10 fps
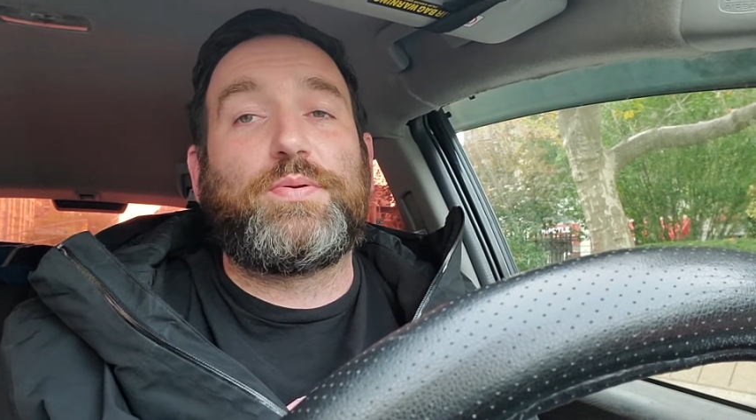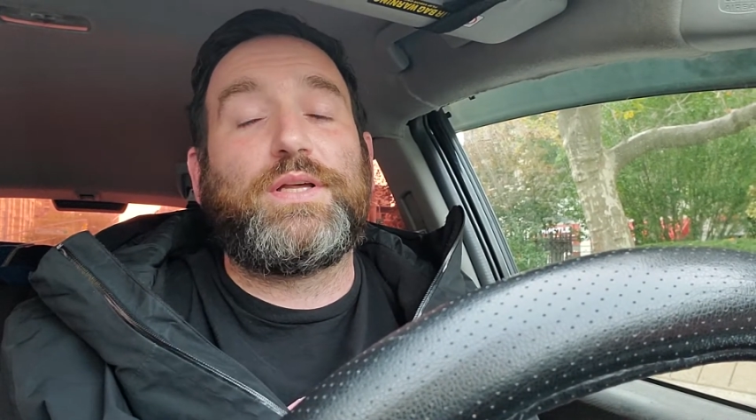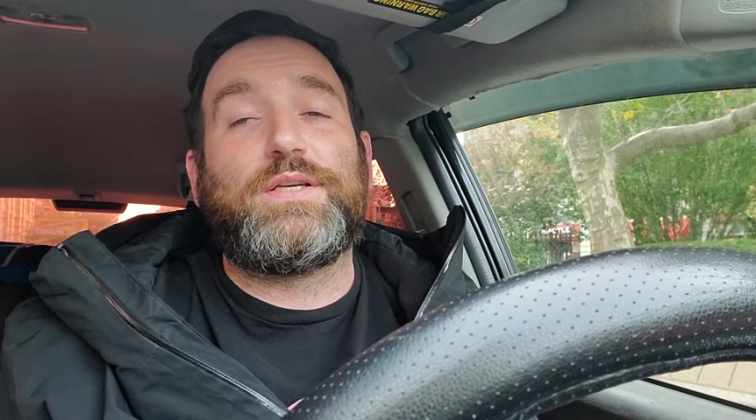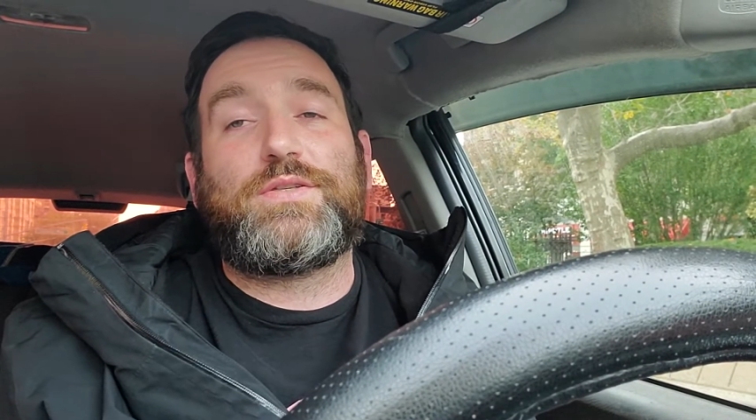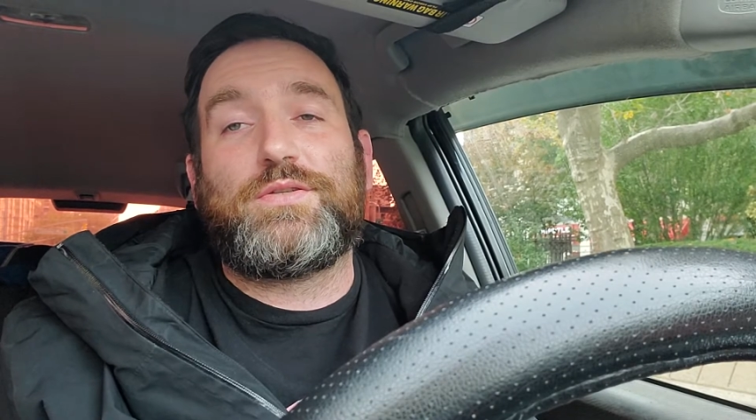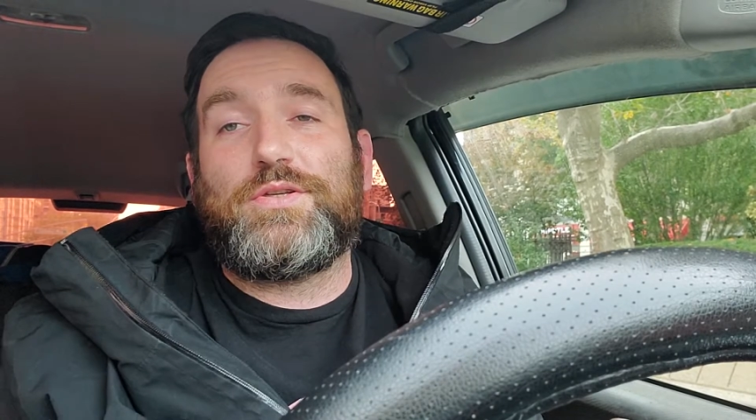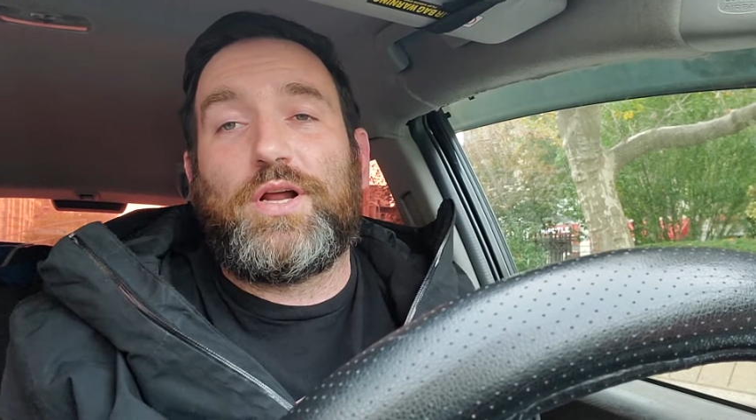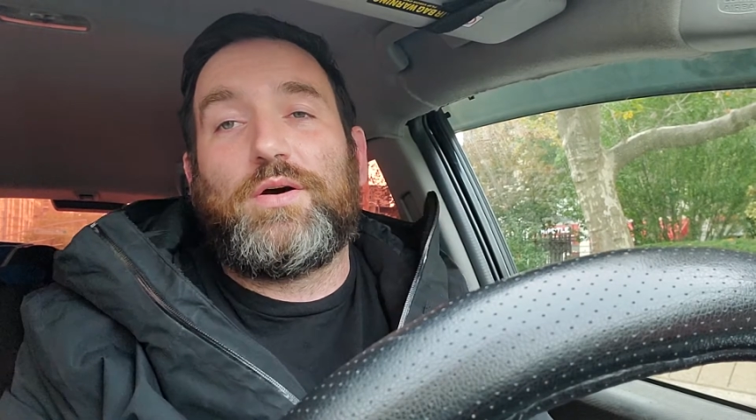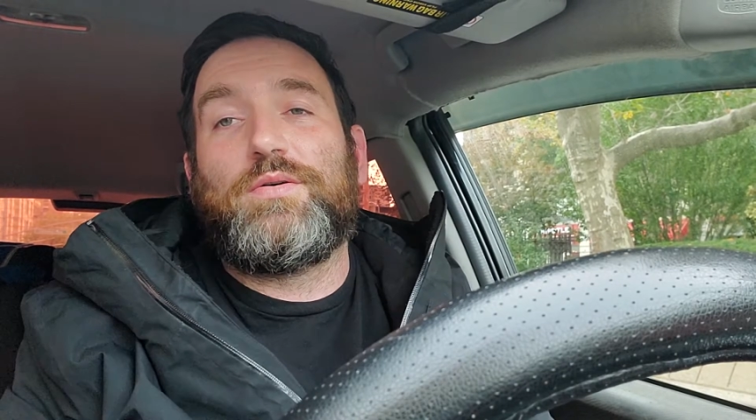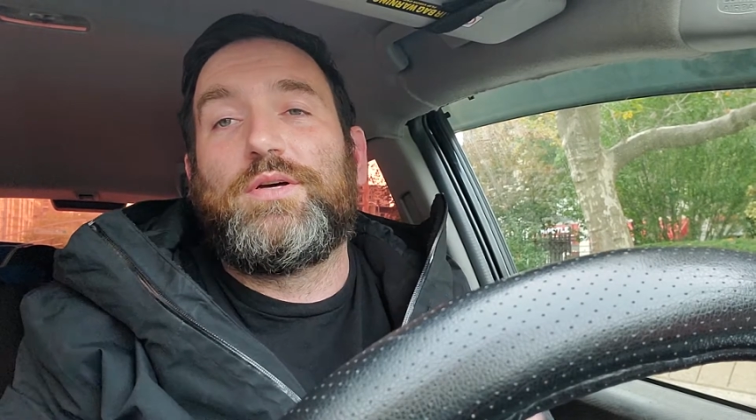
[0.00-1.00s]
police,
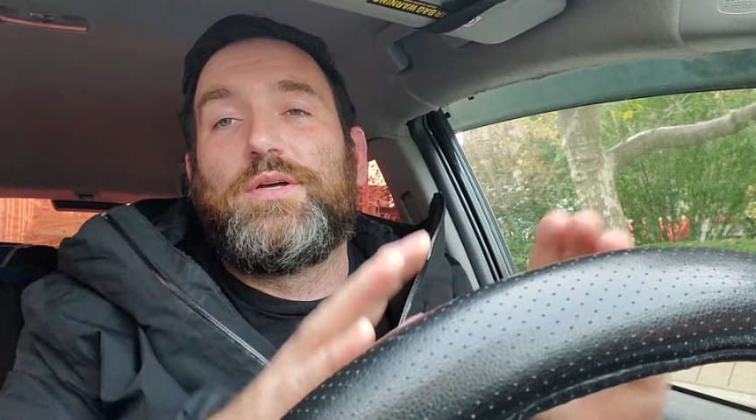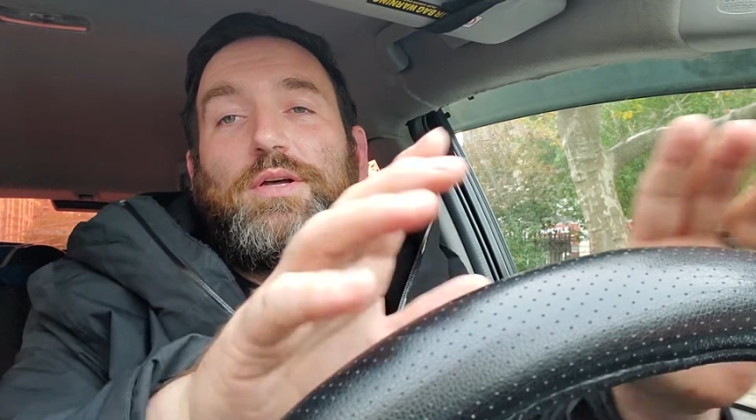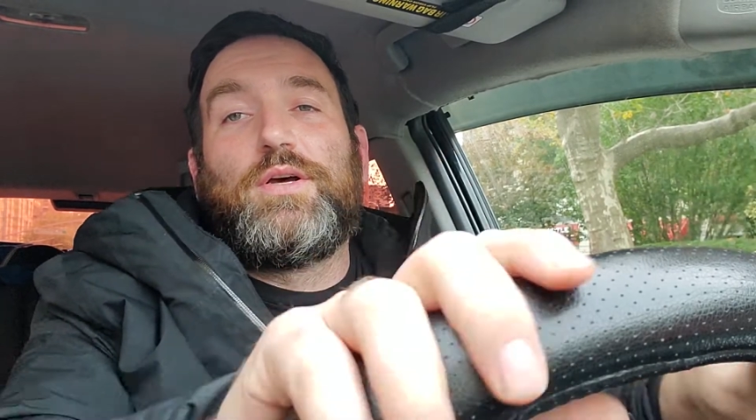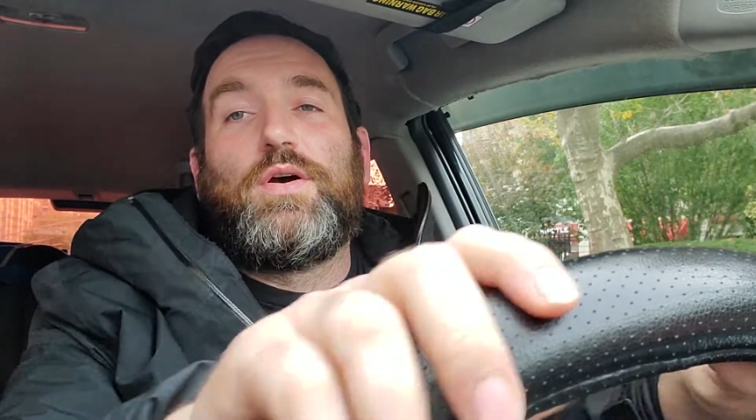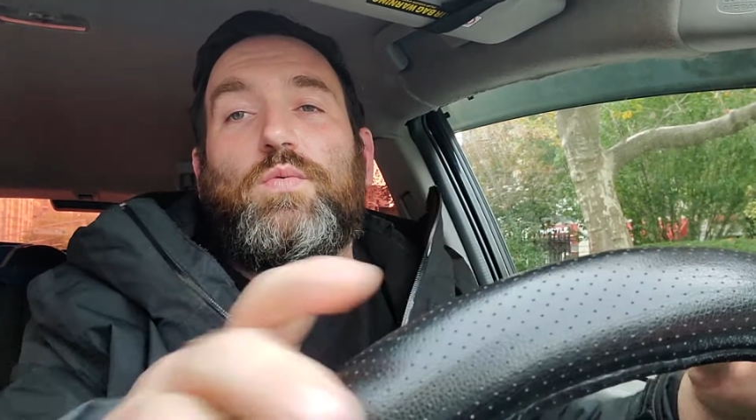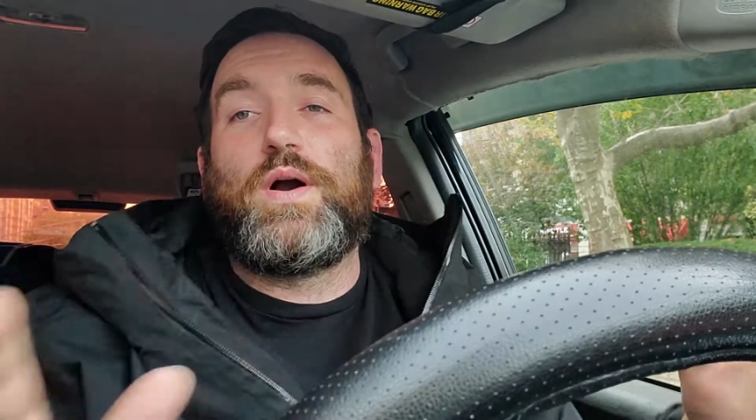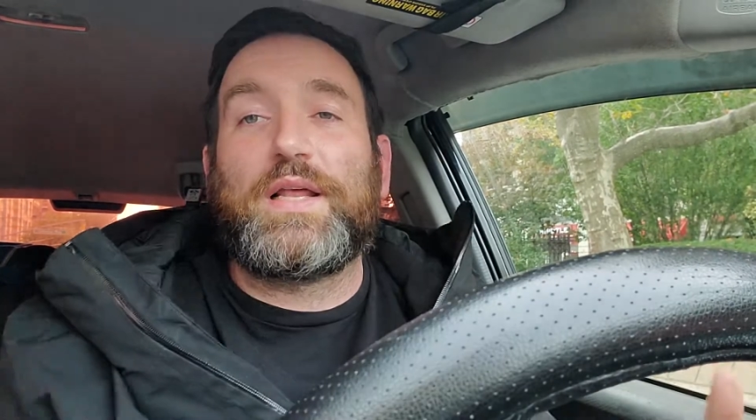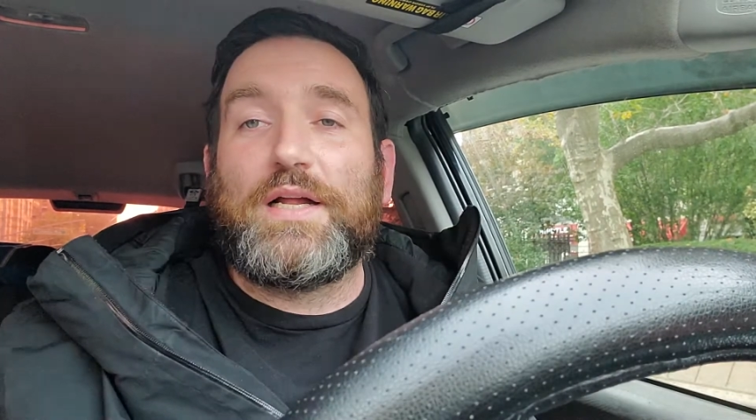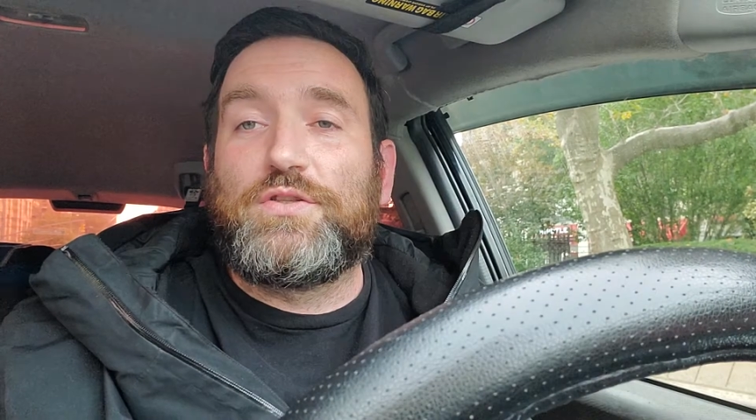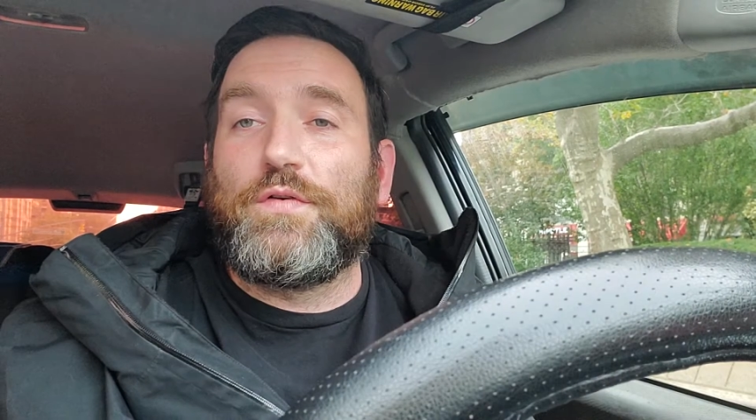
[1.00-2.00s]
what
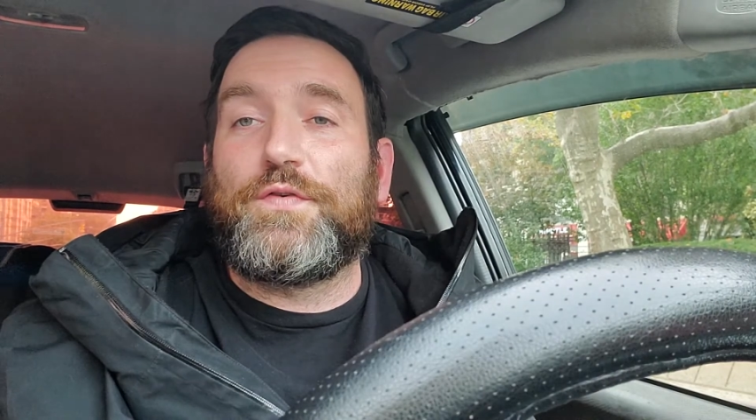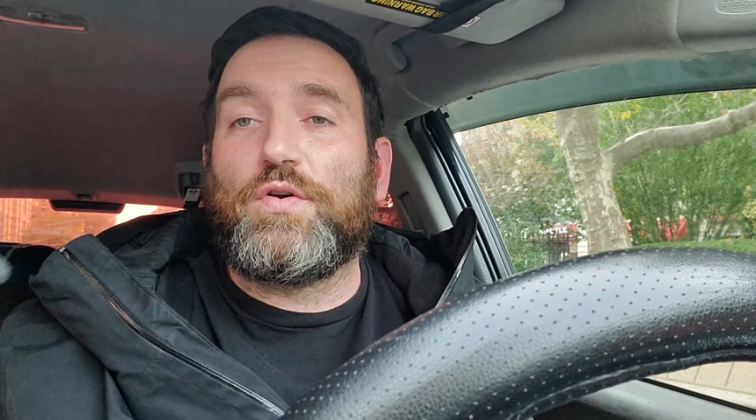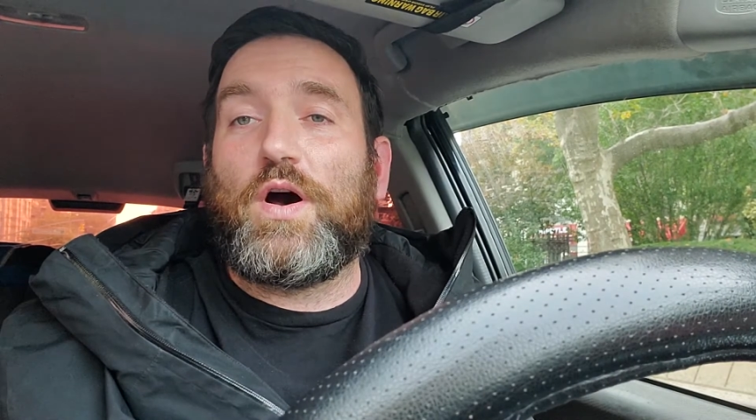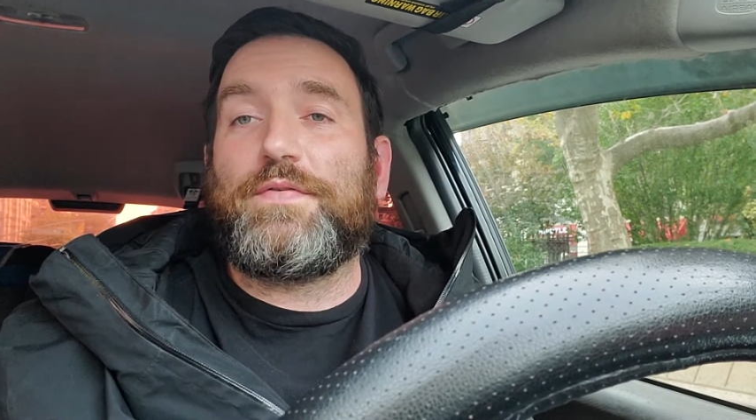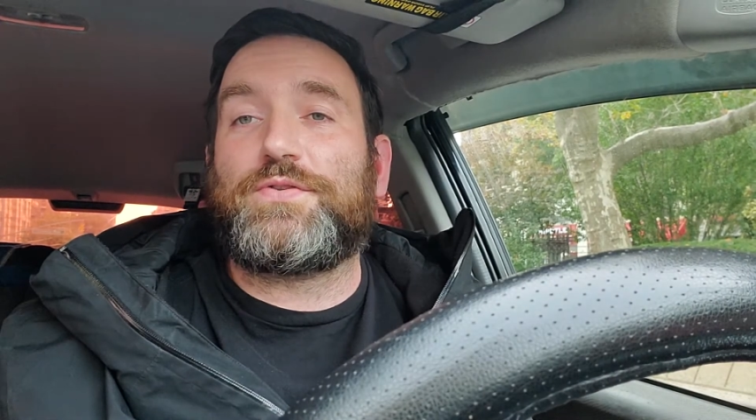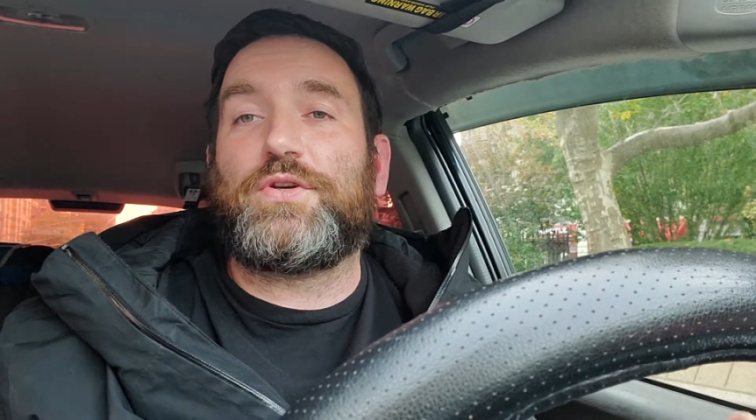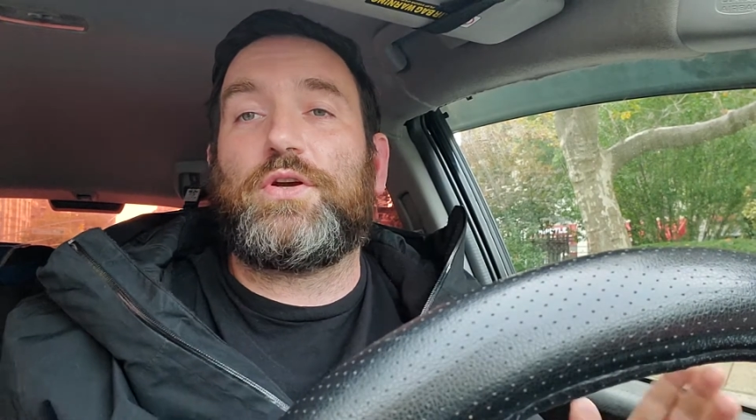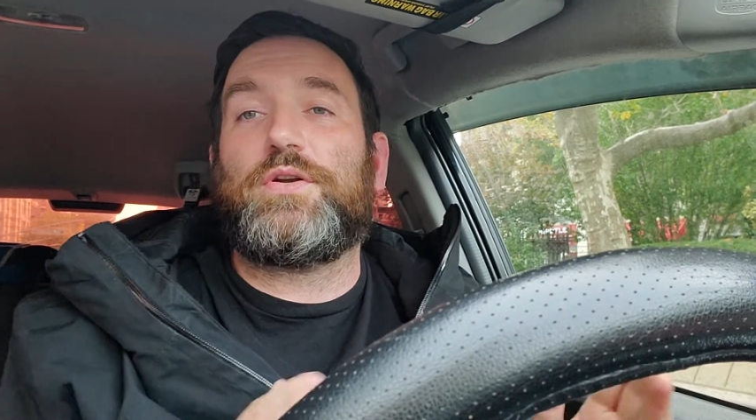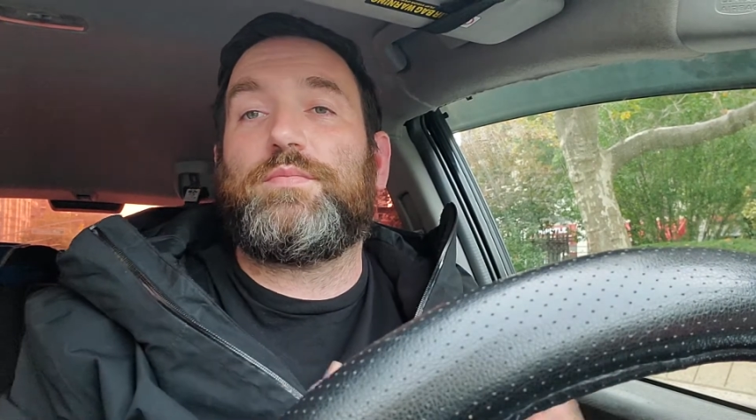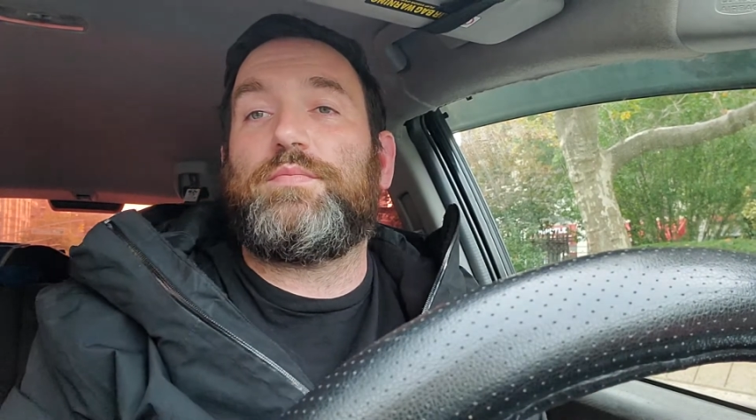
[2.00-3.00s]
can I do for you,
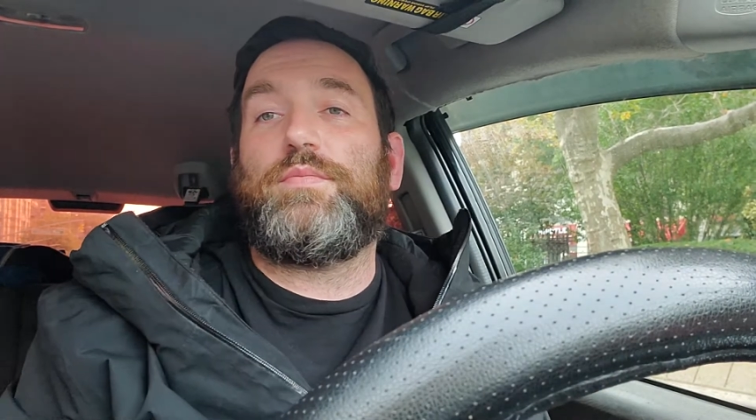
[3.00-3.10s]
officer?